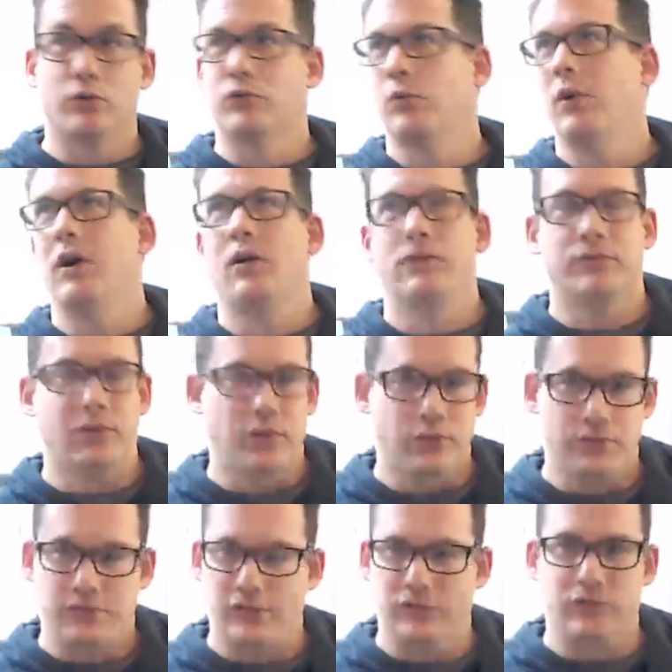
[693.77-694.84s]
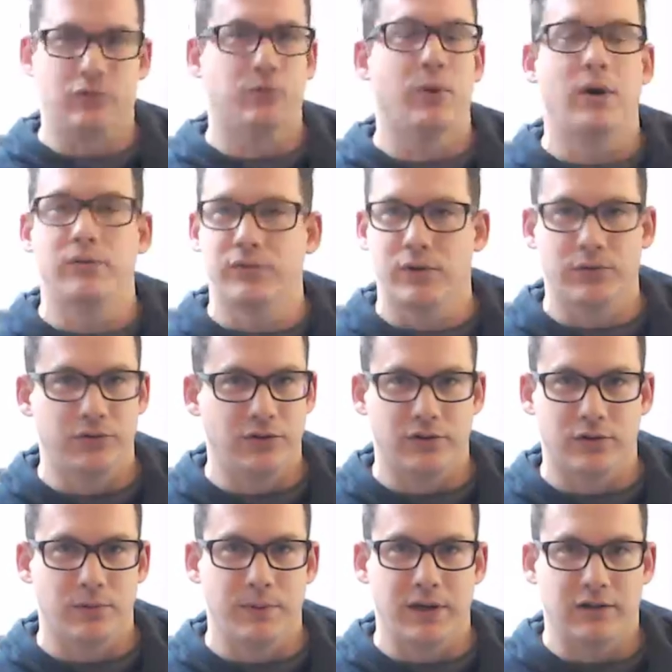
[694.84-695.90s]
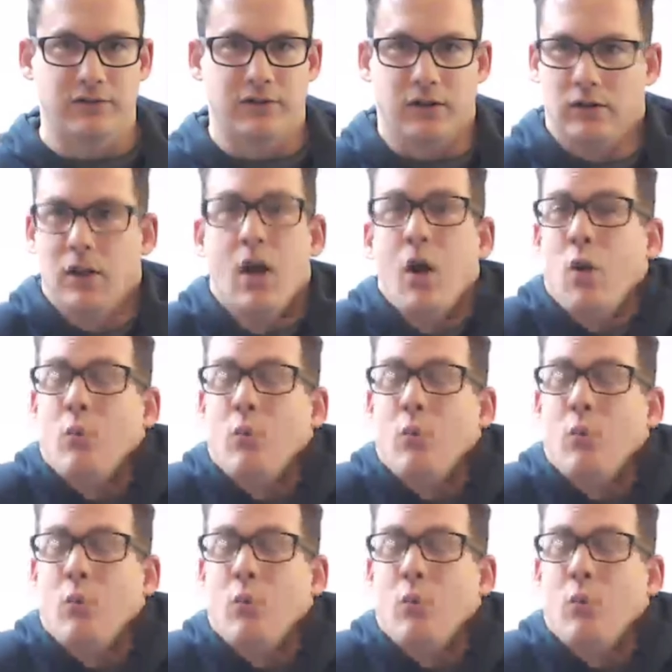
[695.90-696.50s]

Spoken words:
or 12 tones, because there's 12 tones in the chromatic scale.